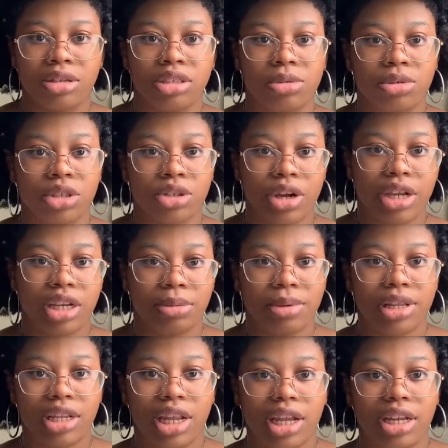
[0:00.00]
She was trained to be
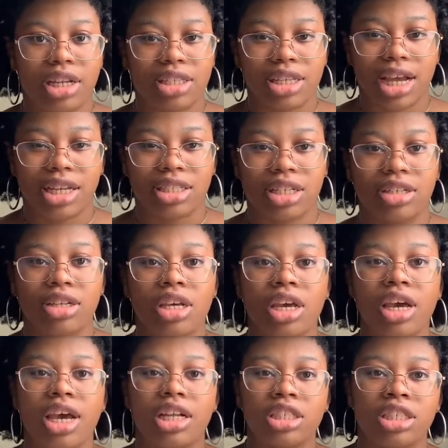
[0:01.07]
like an assassin,
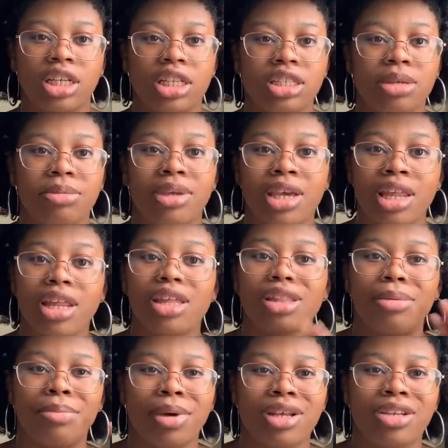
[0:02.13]
and she ends up killing the
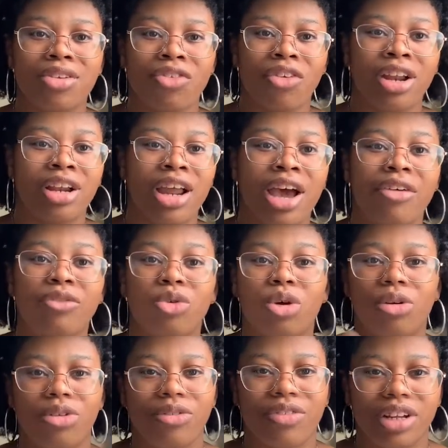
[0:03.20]
best friend for a
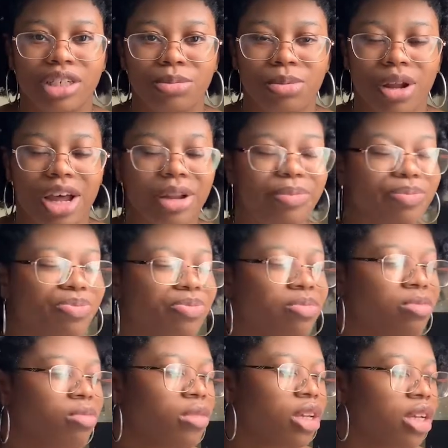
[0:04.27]
revenge plot.
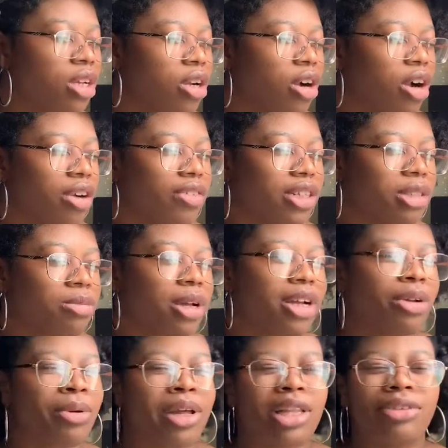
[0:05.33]
Revenge plot
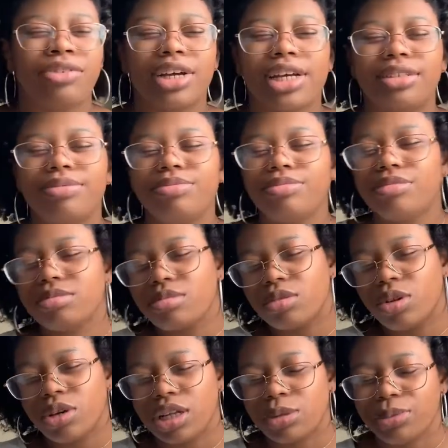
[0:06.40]
quickly forgotten, throw
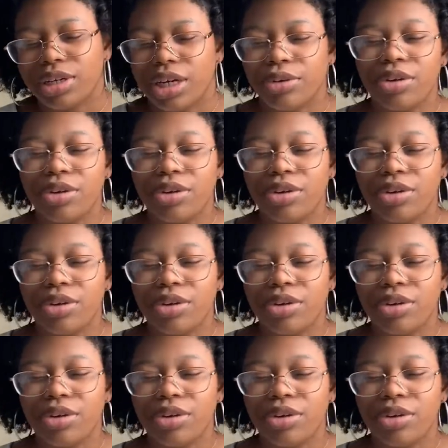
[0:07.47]
it out the window.